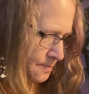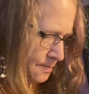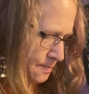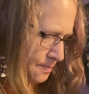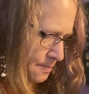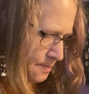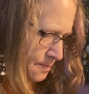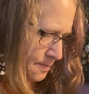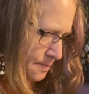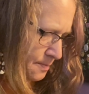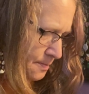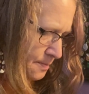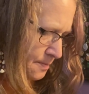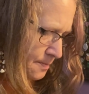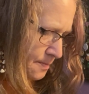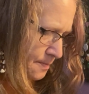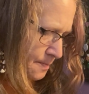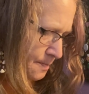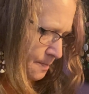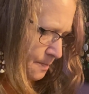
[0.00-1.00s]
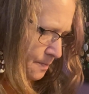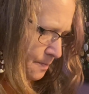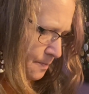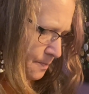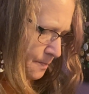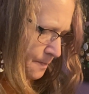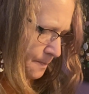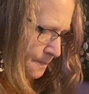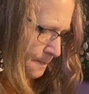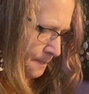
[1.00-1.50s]

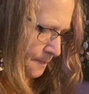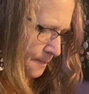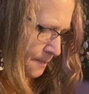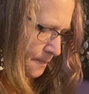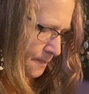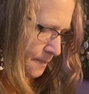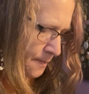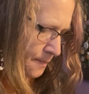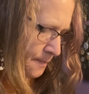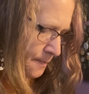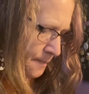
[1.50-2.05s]
No one is speaking in this clip.